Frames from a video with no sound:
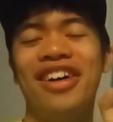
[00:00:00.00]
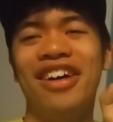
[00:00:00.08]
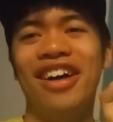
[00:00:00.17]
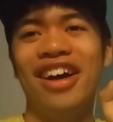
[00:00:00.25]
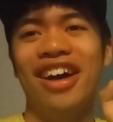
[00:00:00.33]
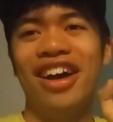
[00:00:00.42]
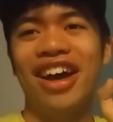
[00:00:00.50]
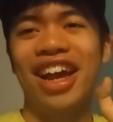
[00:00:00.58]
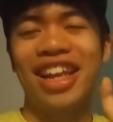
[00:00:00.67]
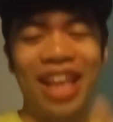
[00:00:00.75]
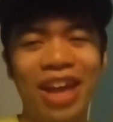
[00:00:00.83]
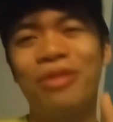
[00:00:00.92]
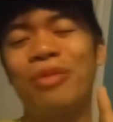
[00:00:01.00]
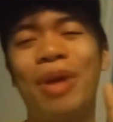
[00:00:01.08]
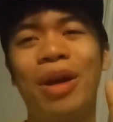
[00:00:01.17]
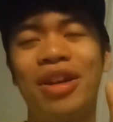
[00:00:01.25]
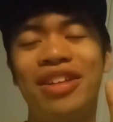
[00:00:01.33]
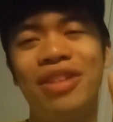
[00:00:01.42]
I can't
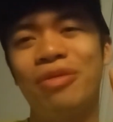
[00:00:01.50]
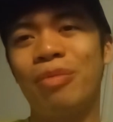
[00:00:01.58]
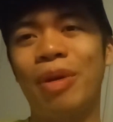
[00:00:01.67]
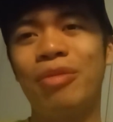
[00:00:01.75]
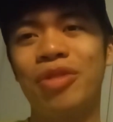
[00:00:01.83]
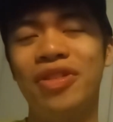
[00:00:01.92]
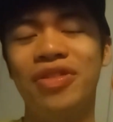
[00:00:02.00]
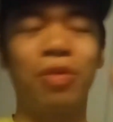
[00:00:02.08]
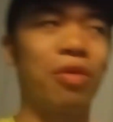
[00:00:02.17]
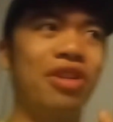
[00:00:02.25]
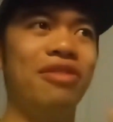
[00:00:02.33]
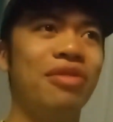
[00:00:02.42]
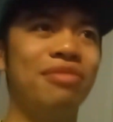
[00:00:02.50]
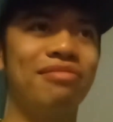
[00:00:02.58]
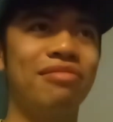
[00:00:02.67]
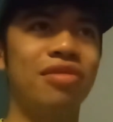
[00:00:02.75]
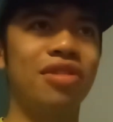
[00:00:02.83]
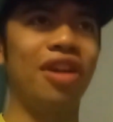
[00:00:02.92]
remember. I didn't remember this or even
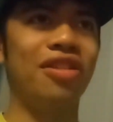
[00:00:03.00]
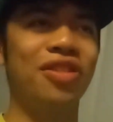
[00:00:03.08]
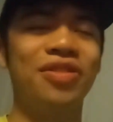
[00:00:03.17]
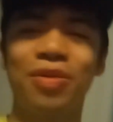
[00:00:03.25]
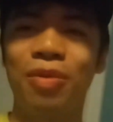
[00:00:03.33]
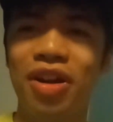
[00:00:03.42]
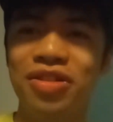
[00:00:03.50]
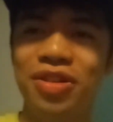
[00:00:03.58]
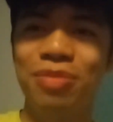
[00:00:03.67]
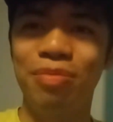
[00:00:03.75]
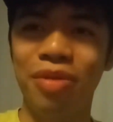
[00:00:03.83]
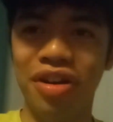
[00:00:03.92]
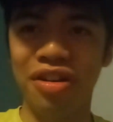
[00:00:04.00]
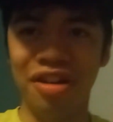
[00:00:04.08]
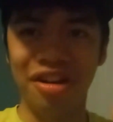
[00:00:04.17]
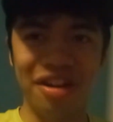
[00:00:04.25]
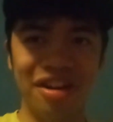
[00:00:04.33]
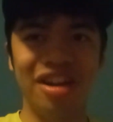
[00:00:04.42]
got a chance to watch it, but
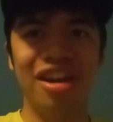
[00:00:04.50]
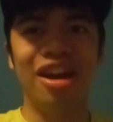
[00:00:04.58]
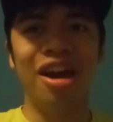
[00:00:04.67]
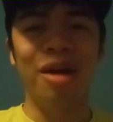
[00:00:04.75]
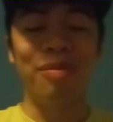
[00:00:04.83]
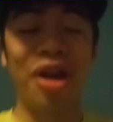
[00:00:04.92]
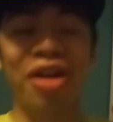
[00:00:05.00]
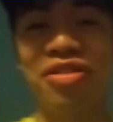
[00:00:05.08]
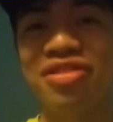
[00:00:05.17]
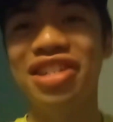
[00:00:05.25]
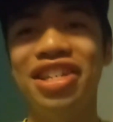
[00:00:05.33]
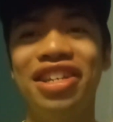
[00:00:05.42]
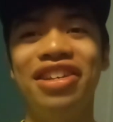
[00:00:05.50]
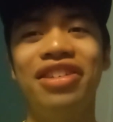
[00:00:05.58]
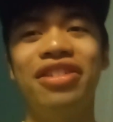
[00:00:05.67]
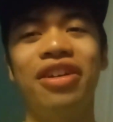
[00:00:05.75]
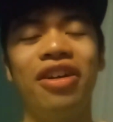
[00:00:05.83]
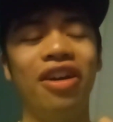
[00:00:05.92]

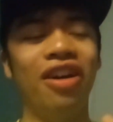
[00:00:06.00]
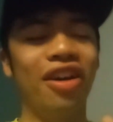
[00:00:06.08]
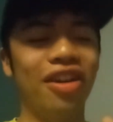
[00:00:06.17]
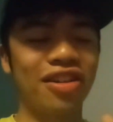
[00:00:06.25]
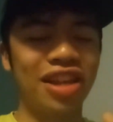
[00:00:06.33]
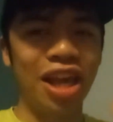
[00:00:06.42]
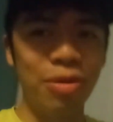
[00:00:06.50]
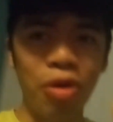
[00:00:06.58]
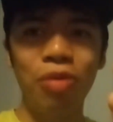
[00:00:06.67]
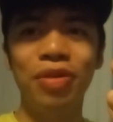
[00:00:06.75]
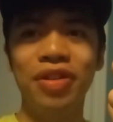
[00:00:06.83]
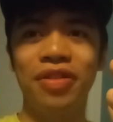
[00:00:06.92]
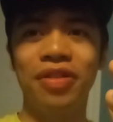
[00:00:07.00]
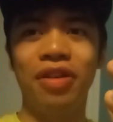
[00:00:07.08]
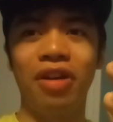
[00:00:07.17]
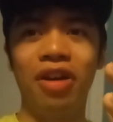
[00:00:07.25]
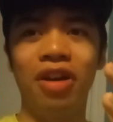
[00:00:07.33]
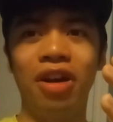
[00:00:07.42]
apparently Kmoments.
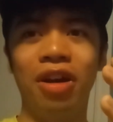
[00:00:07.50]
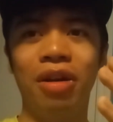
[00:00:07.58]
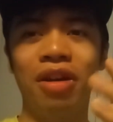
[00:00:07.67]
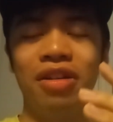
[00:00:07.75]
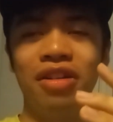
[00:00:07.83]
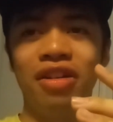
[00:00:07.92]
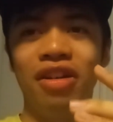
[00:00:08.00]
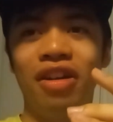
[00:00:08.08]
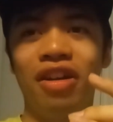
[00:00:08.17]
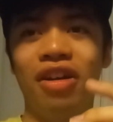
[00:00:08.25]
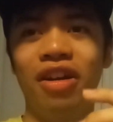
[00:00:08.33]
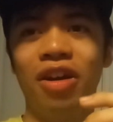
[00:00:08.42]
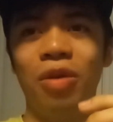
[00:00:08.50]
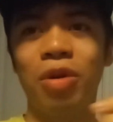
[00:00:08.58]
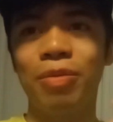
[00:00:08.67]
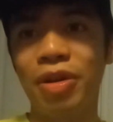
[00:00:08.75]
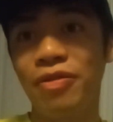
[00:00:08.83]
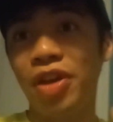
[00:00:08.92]
One of
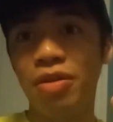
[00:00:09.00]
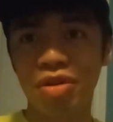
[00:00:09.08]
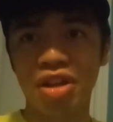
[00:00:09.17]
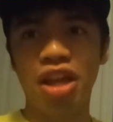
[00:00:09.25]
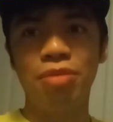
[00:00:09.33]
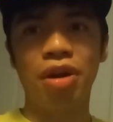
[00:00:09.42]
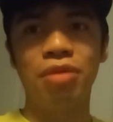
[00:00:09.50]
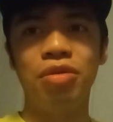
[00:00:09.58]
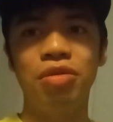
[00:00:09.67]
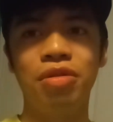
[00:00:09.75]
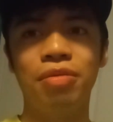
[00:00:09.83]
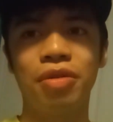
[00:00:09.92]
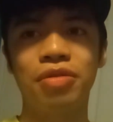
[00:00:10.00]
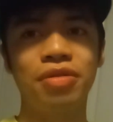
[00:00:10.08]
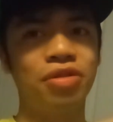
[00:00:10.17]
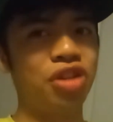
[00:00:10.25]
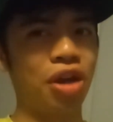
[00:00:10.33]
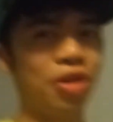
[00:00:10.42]
my favorite K-pop
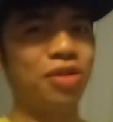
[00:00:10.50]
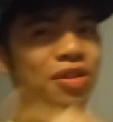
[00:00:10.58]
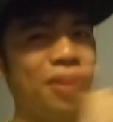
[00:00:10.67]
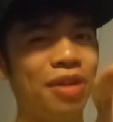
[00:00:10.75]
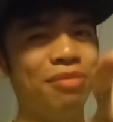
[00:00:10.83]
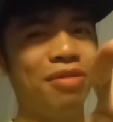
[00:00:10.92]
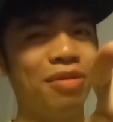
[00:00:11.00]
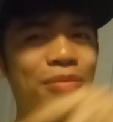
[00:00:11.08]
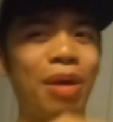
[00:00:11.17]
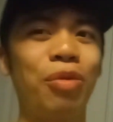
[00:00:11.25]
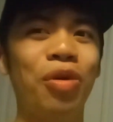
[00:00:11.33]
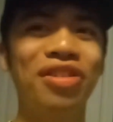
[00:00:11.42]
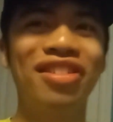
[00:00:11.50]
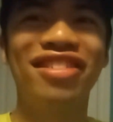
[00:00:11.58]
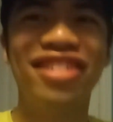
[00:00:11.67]
YouTubers, shout out to them, my boys.